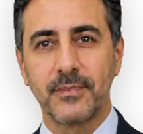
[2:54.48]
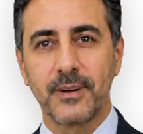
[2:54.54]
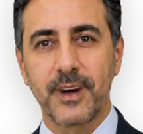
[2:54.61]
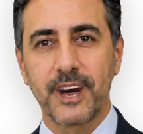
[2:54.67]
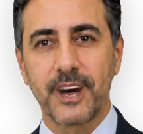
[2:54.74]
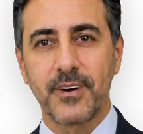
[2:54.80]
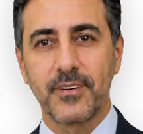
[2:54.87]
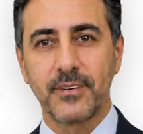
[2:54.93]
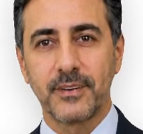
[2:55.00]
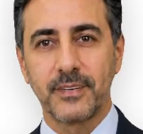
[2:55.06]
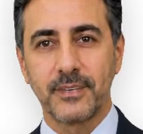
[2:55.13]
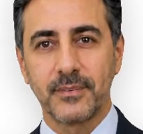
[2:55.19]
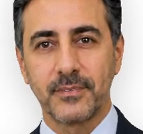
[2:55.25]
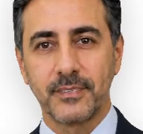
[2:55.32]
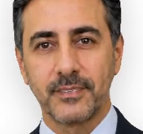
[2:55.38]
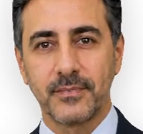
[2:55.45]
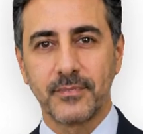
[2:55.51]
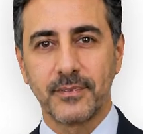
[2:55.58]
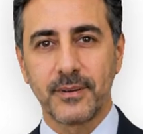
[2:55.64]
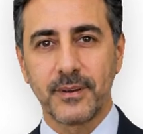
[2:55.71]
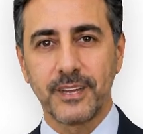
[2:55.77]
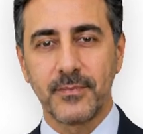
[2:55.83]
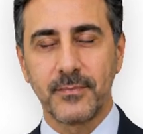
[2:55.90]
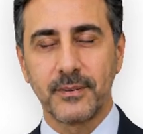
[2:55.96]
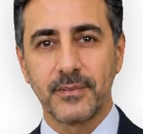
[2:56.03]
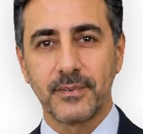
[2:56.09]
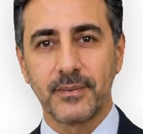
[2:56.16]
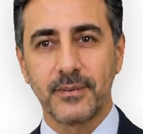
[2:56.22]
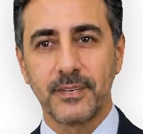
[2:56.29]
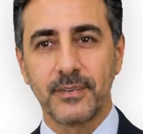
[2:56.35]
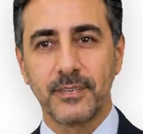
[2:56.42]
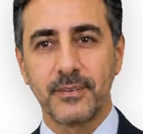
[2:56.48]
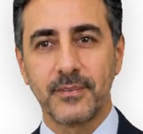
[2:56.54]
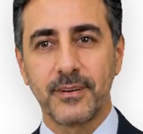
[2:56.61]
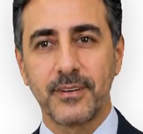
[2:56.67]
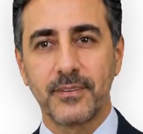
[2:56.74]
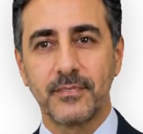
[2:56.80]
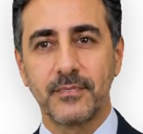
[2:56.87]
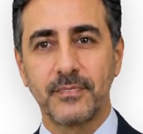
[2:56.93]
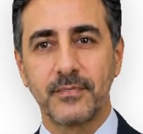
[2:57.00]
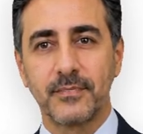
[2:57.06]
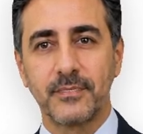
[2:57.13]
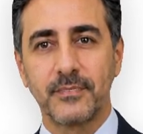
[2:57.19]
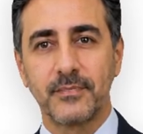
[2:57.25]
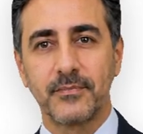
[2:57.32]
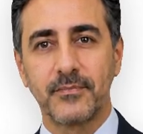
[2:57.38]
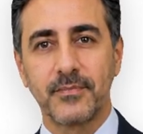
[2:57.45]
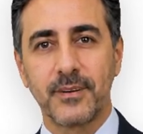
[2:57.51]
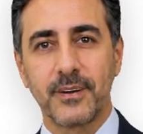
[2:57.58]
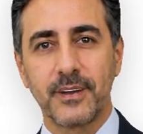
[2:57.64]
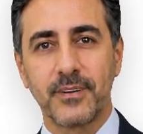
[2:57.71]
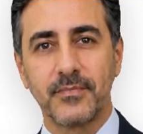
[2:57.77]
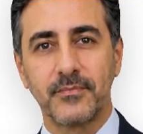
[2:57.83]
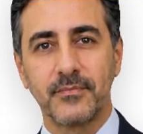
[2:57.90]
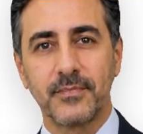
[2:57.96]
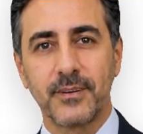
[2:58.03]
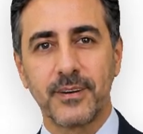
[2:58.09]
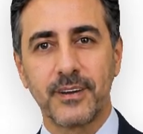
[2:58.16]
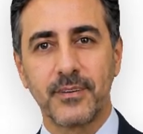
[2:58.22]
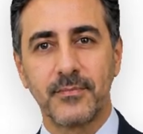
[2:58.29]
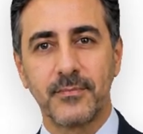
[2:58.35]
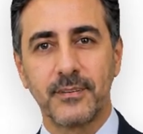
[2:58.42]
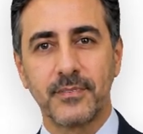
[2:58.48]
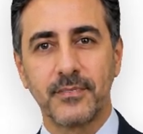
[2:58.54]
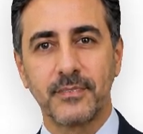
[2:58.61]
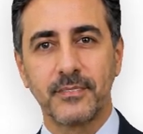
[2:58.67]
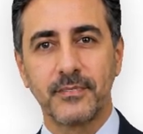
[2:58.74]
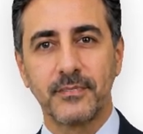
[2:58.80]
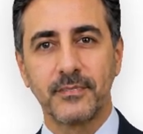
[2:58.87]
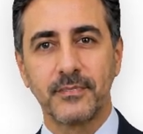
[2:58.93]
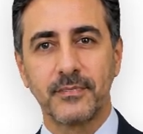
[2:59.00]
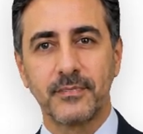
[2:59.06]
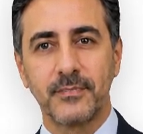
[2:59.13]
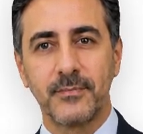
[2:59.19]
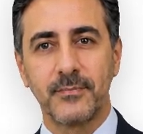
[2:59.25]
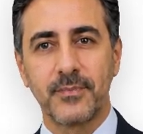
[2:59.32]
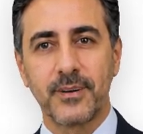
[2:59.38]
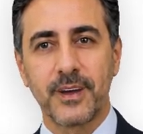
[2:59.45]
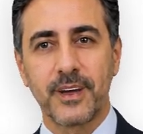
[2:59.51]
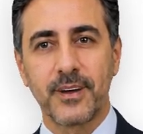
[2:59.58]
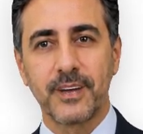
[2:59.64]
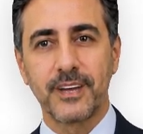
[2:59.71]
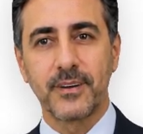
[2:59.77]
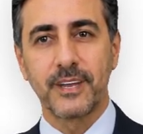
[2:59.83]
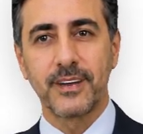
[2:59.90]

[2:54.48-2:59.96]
When your findings live in labeled sections instead of one free text blob, Cympha can read